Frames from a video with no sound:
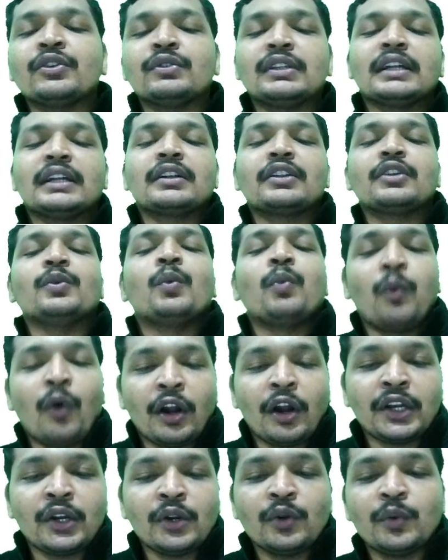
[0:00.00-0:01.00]
that you
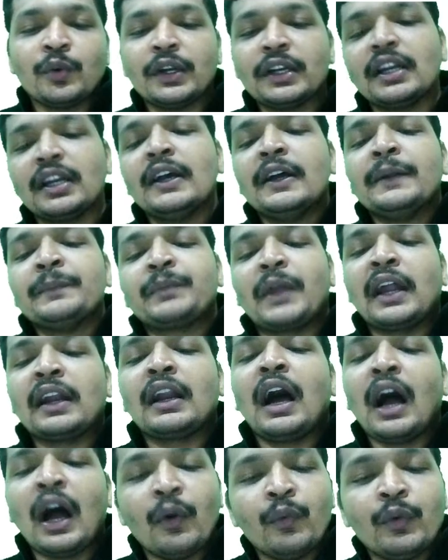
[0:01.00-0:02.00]
want to do it. And
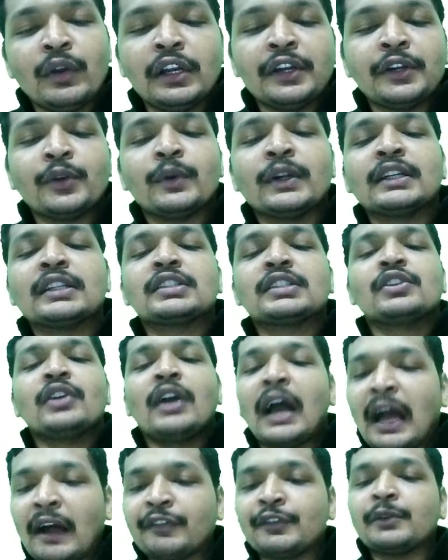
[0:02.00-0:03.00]
how will you do it is you
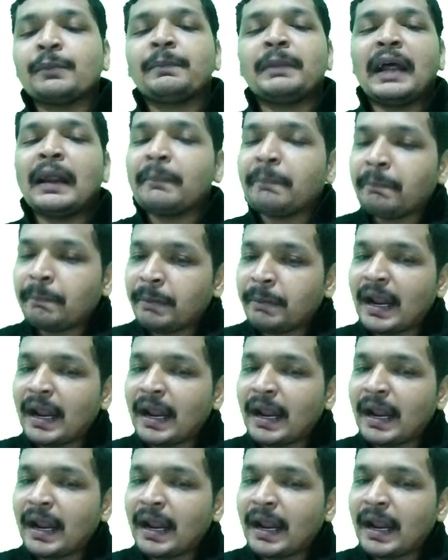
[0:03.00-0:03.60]
have to plan,